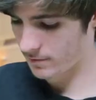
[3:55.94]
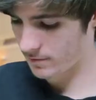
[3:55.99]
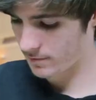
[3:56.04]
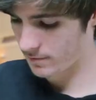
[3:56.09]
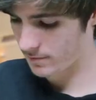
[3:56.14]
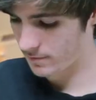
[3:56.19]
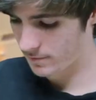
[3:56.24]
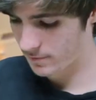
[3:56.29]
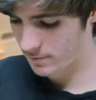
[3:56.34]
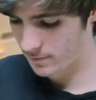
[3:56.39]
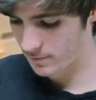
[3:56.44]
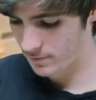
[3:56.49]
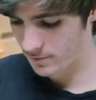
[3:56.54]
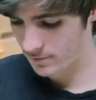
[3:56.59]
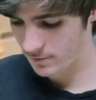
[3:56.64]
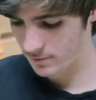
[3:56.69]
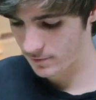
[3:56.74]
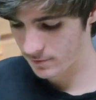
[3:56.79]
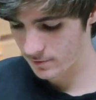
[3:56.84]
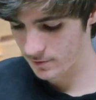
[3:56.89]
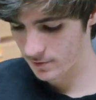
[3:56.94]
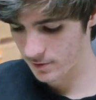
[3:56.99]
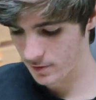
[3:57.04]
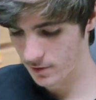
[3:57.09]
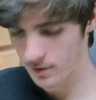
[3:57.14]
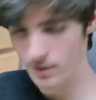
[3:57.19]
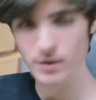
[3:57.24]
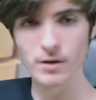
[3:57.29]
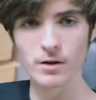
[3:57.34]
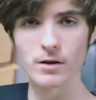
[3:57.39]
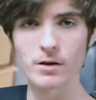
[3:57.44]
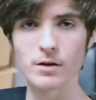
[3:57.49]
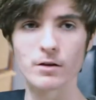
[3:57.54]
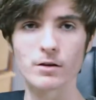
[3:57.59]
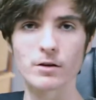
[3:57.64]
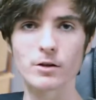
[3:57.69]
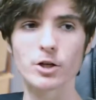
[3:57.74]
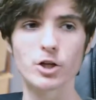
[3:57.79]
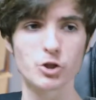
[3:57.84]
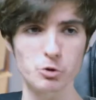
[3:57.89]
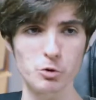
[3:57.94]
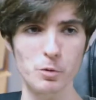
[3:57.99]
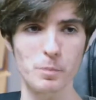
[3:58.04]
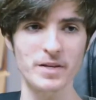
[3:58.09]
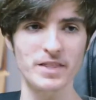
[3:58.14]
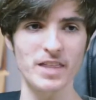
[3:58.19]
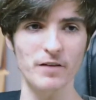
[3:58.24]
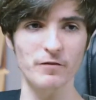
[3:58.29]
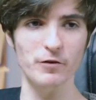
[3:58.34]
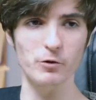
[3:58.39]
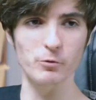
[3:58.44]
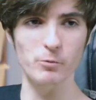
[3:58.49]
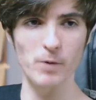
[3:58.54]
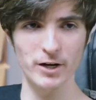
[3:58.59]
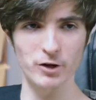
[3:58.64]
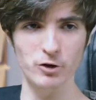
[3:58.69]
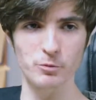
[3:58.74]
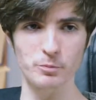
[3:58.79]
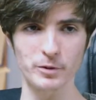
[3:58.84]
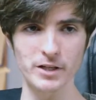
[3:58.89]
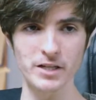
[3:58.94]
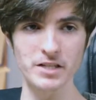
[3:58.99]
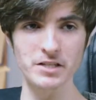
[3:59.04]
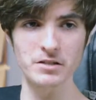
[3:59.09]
Could you repeat that for the record, please?